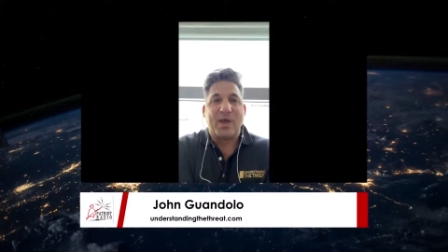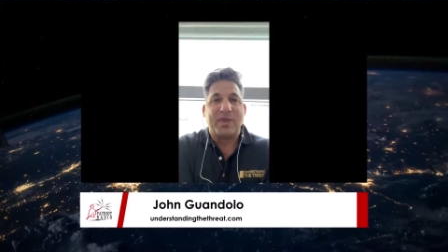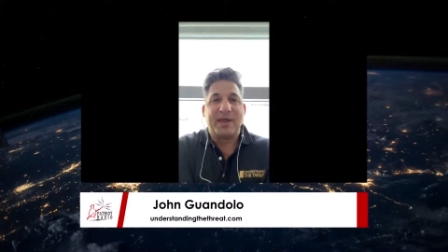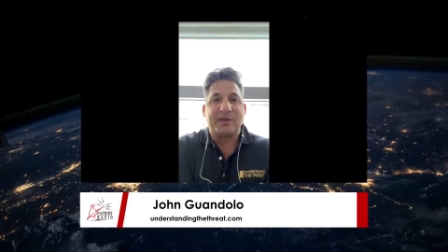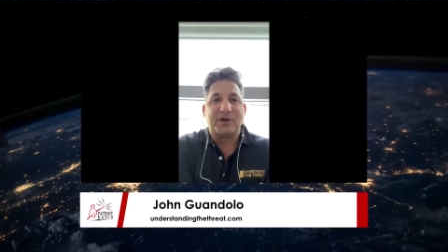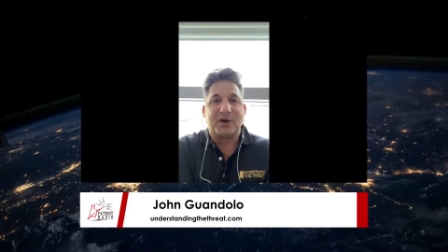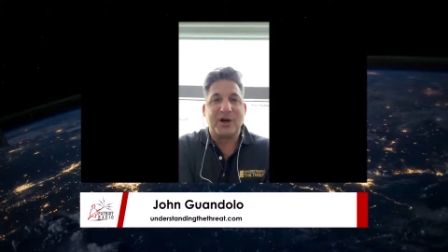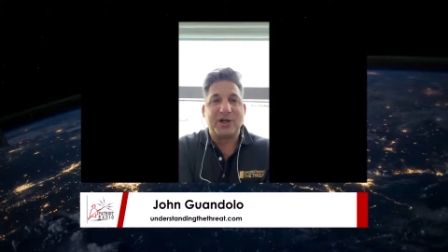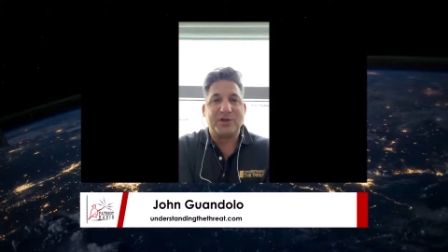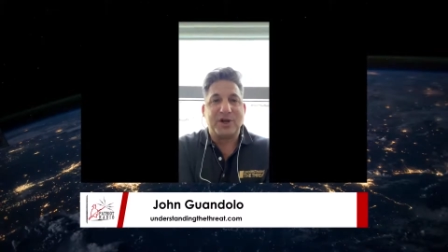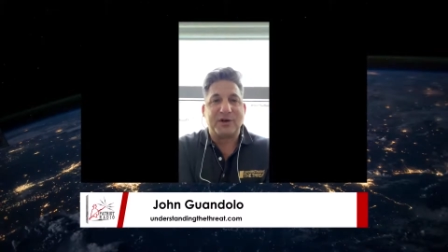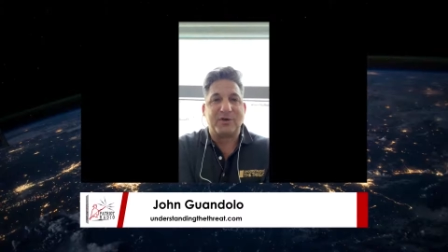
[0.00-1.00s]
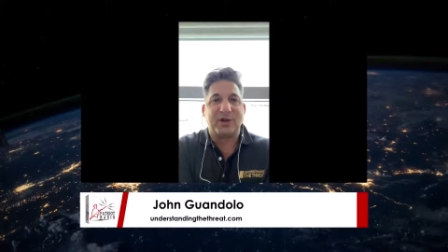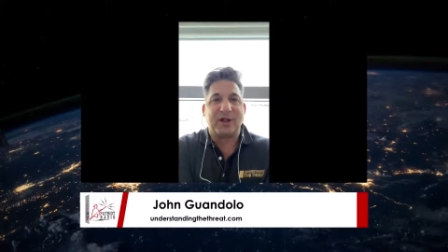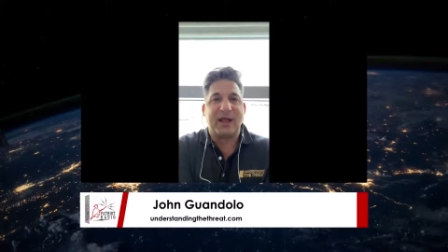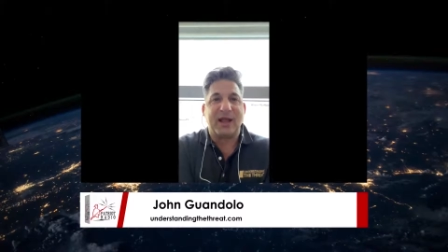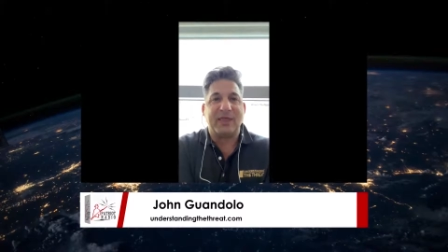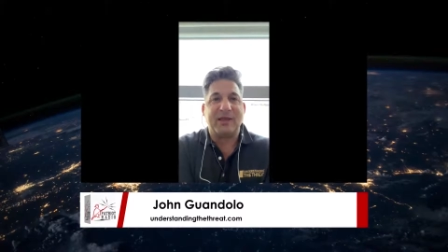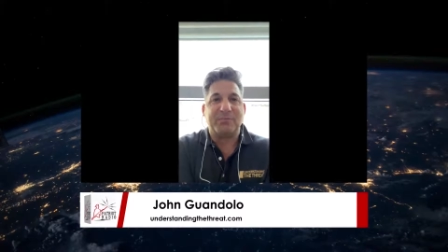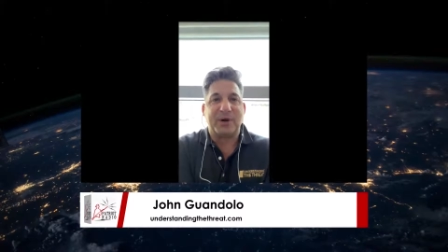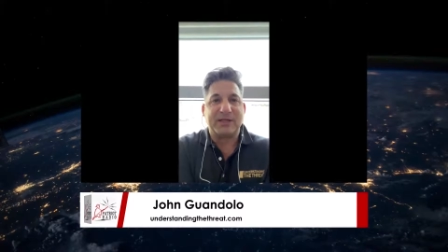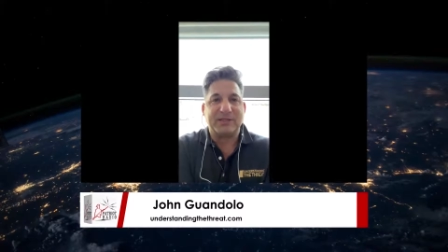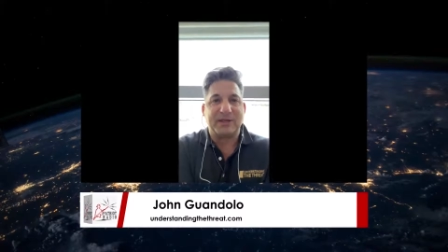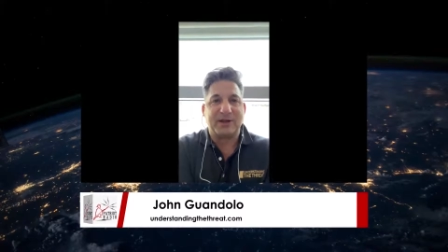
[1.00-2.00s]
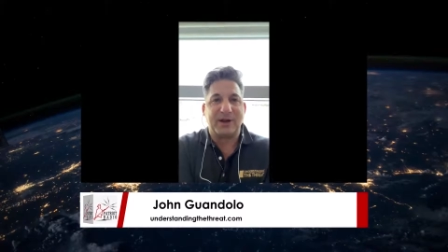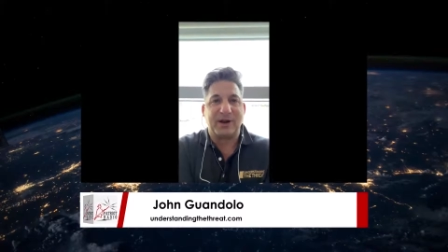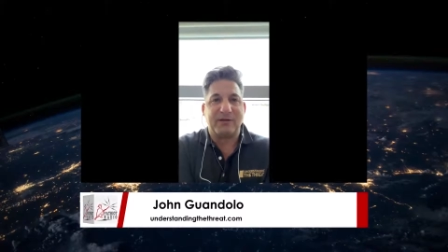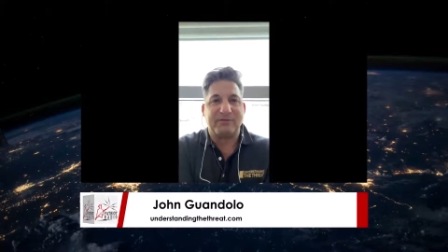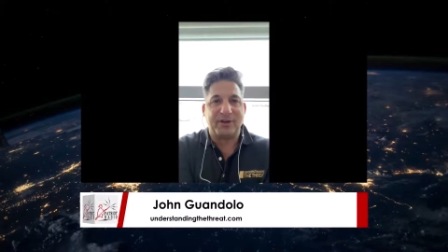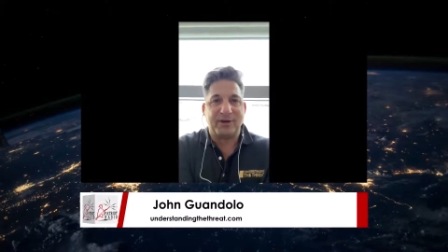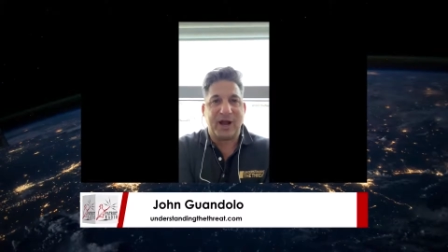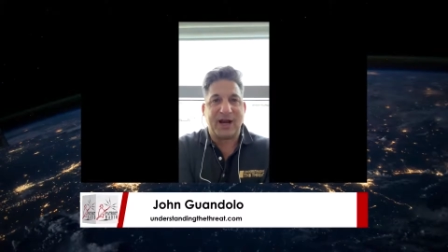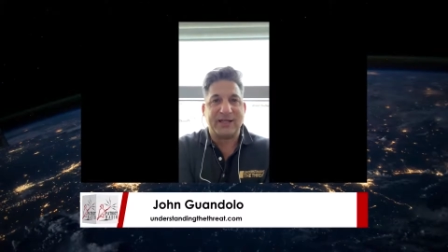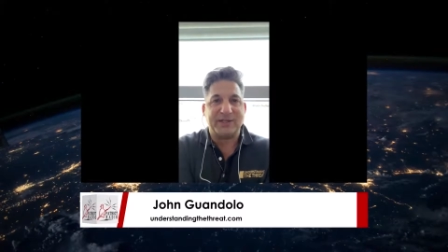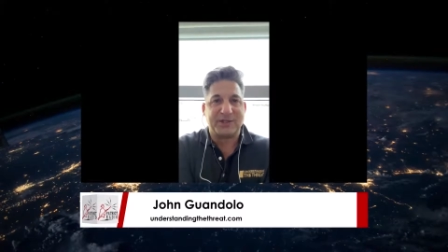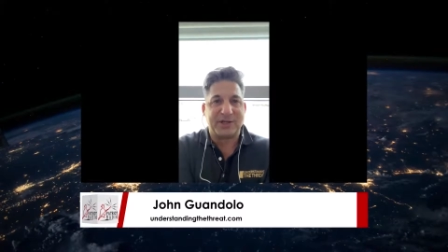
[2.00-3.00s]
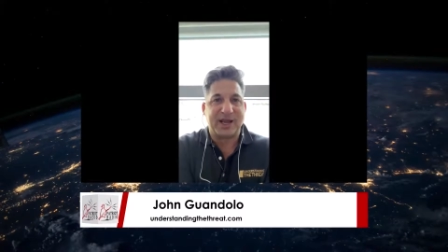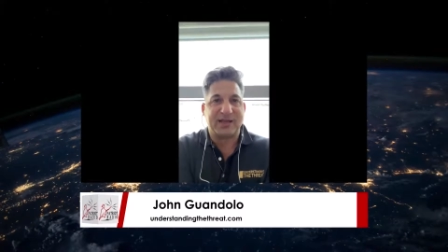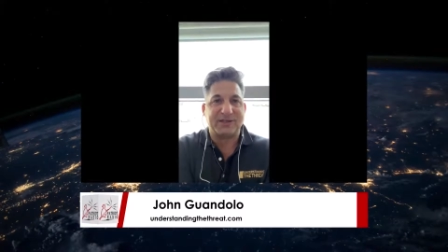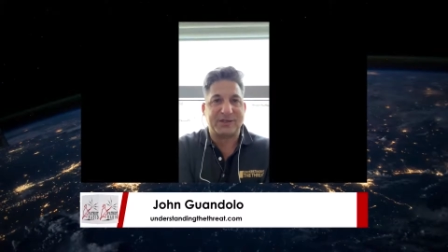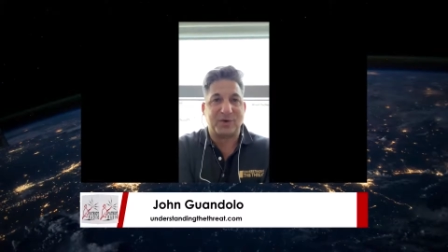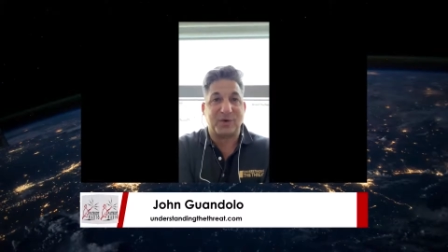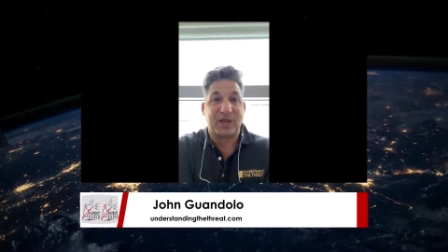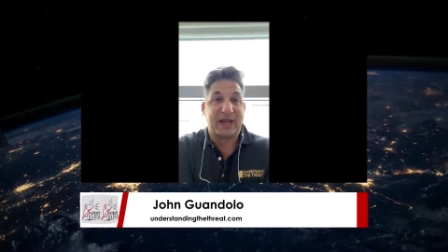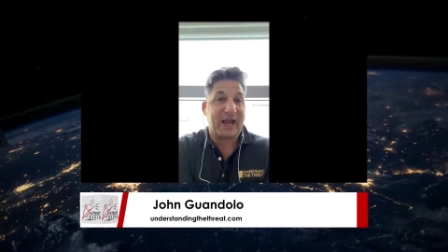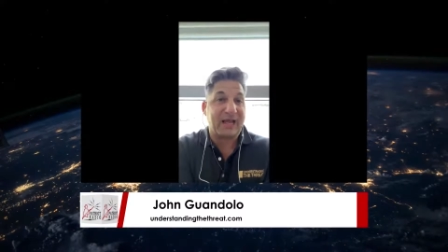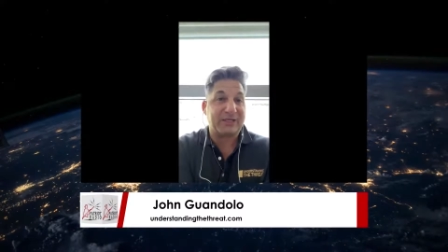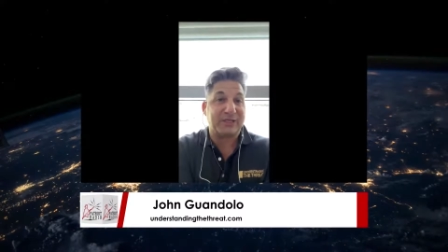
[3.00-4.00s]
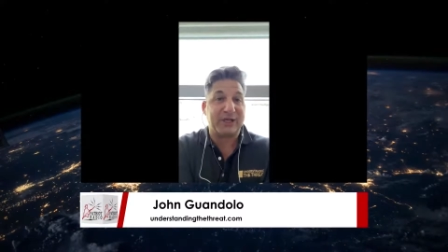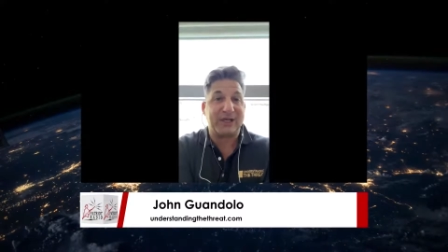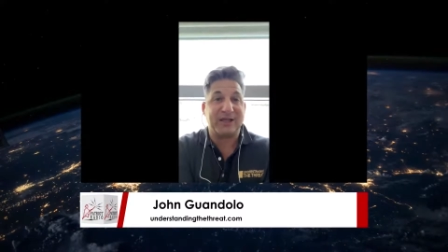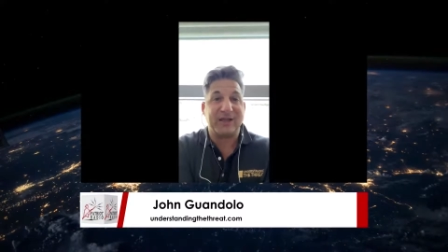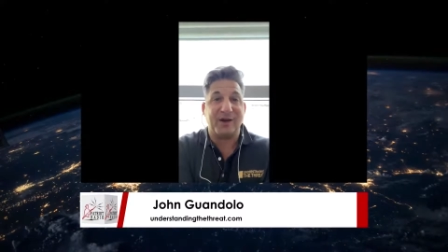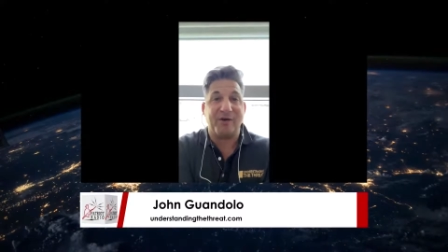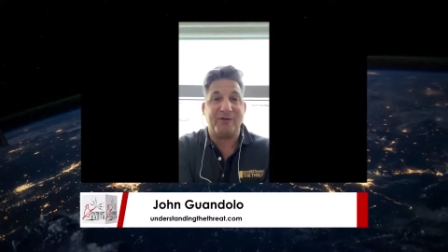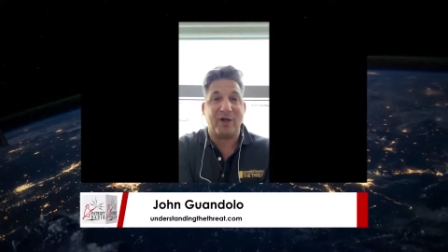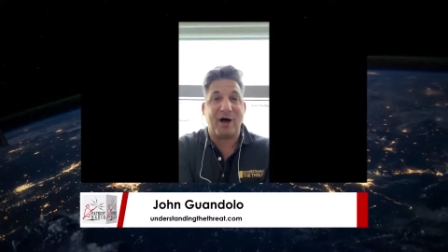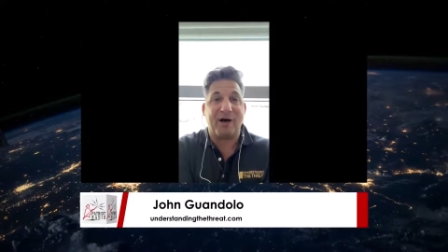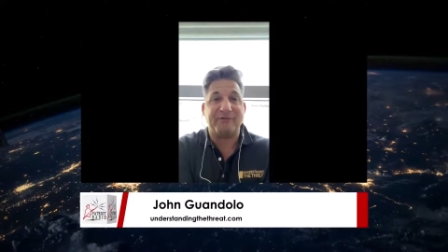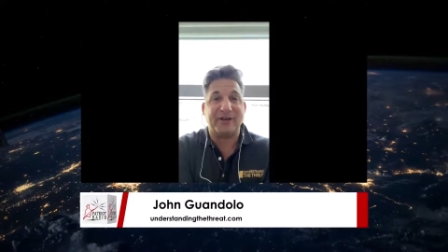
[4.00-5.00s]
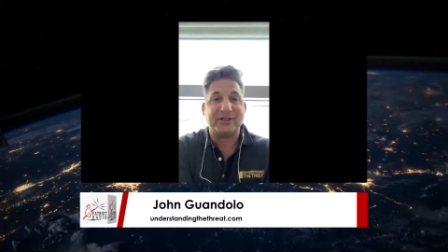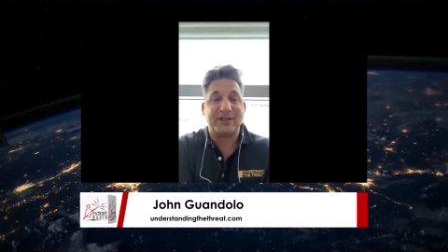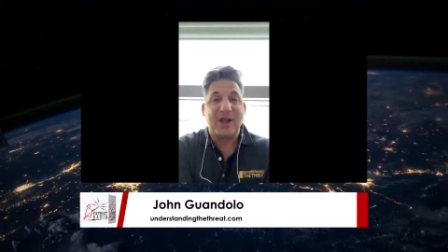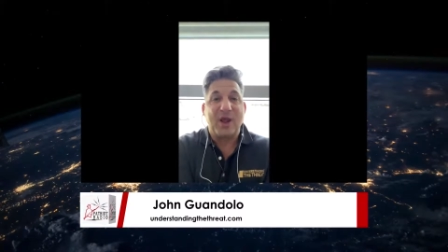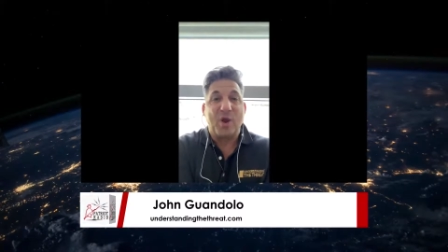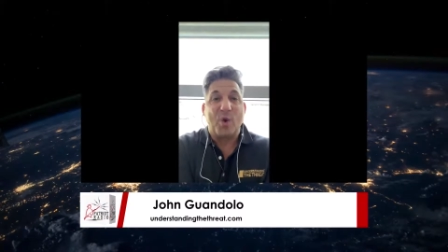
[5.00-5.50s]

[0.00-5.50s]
when the Attorney General and the President of the United States, or the guy sitting in the Oval Office